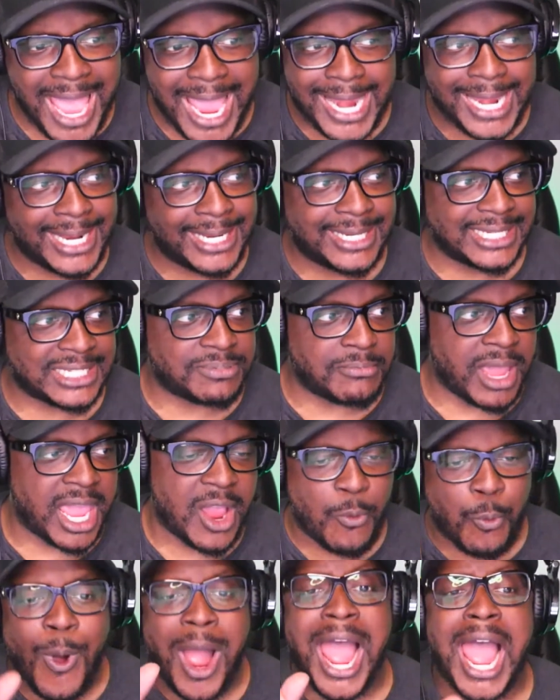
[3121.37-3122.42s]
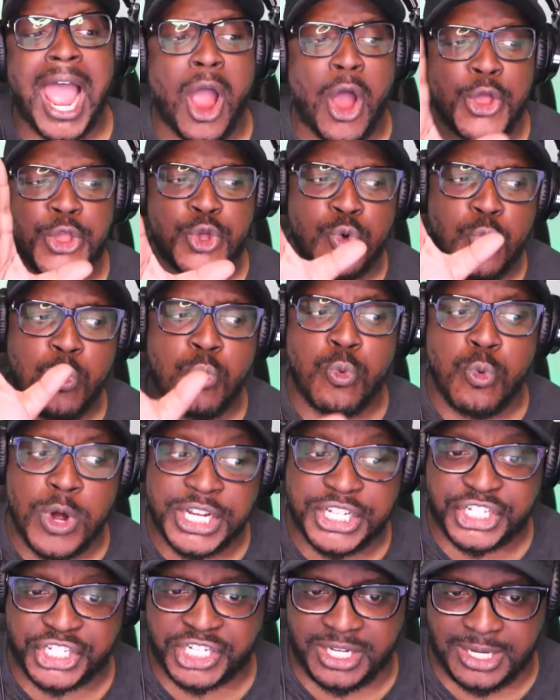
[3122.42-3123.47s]
at this man? Why are you
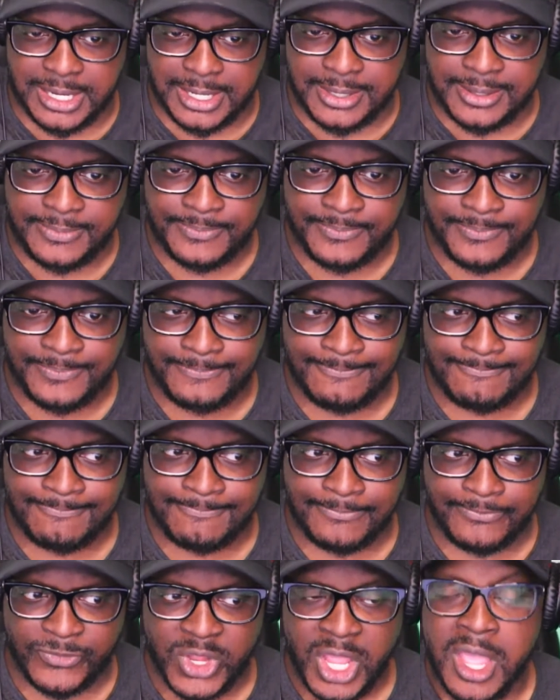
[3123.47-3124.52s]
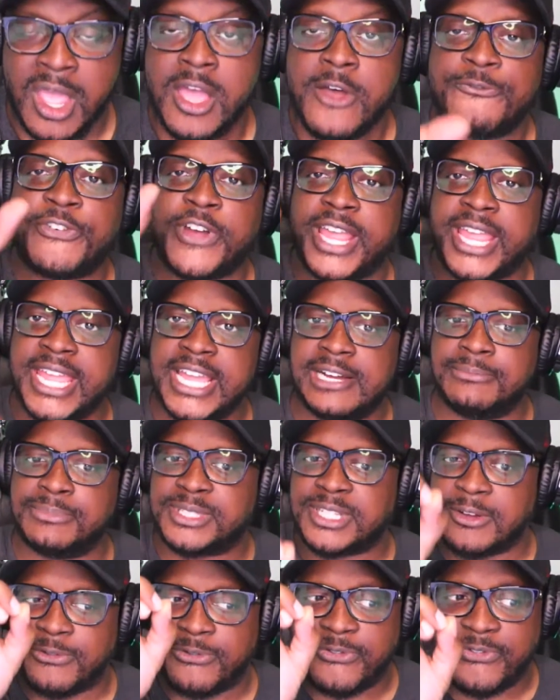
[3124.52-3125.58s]
wishing for him
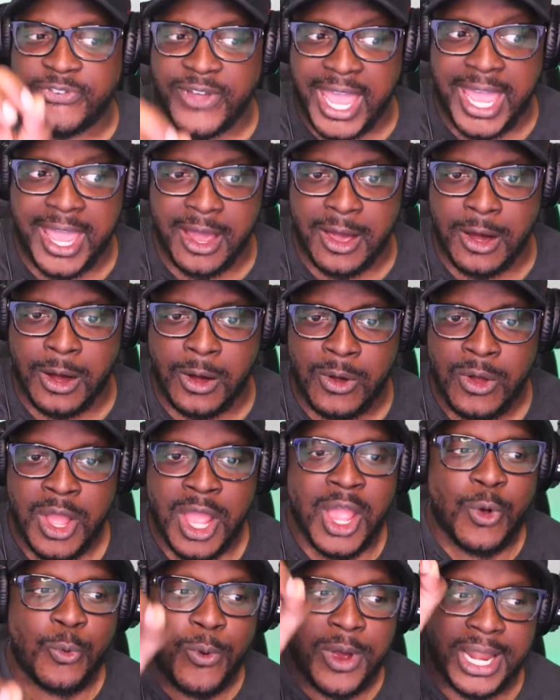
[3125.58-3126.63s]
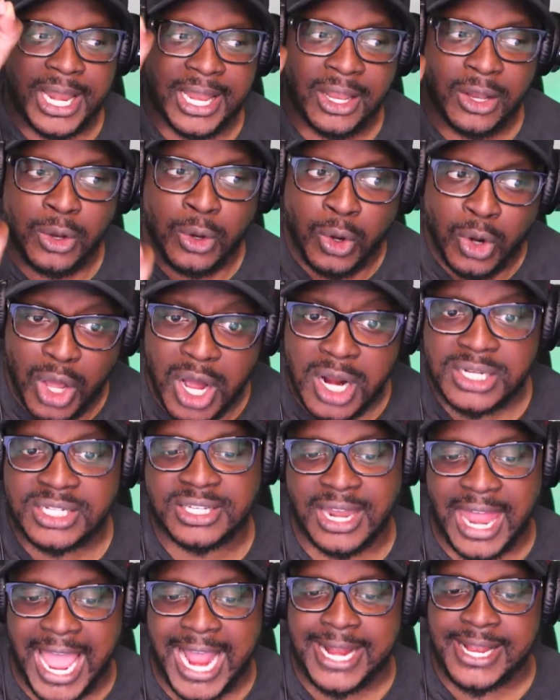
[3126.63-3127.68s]
to fail when it looks
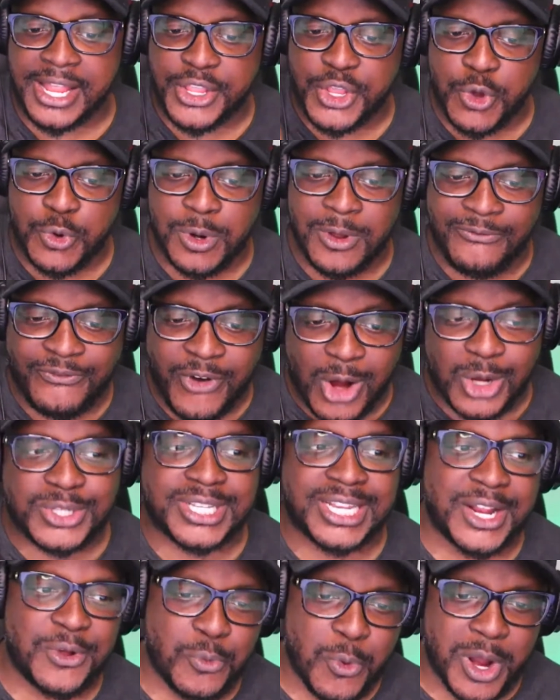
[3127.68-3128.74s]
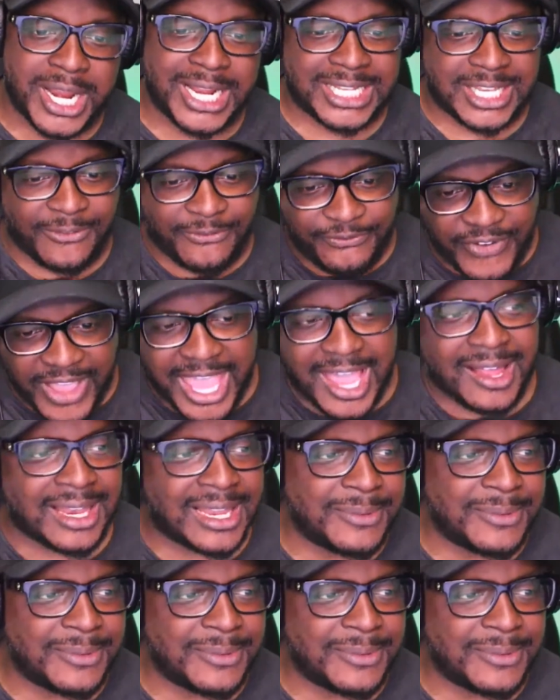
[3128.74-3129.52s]
like the university wanted to fail